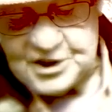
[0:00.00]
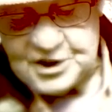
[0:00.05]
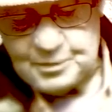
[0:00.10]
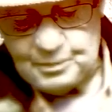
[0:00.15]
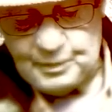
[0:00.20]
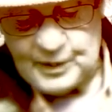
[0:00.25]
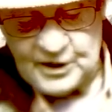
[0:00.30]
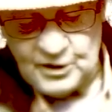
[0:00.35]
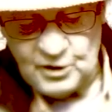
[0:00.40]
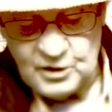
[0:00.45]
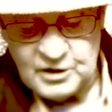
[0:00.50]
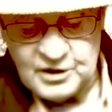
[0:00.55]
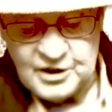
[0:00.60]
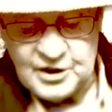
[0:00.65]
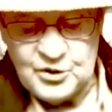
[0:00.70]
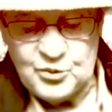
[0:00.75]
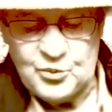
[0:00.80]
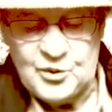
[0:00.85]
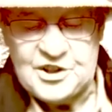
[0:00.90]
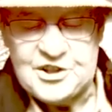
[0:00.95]
spilled
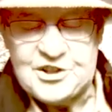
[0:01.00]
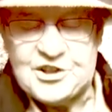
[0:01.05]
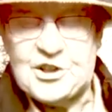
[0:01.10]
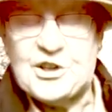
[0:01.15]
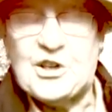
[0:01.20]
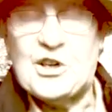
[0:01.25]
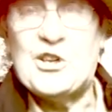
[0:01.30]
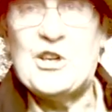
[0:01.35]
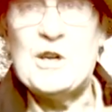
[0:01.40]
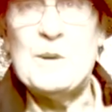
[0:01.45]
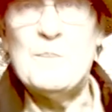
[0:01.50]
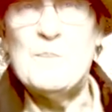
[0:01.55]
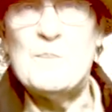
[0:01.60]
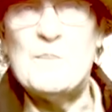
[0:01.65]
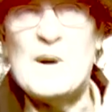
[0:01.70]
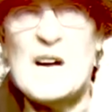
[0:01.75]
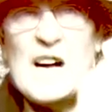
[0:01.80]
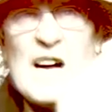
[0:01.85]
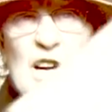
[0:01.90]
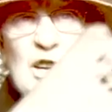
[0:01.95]
with
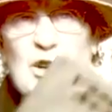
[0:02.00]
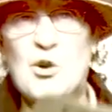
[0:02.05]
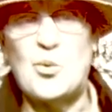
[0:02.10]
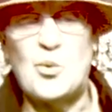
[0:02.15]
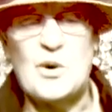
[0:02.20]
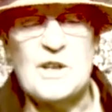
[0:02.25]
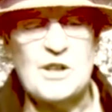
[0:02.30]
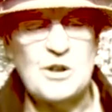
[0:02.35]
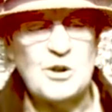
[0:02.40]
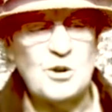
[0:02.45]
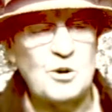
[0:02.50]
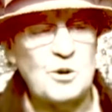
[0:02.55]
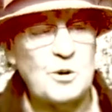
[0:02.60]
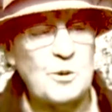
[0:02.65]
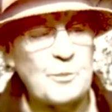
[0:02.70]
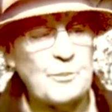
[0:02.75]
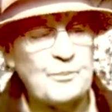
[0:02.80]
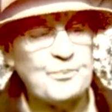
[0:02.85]
scream and wail.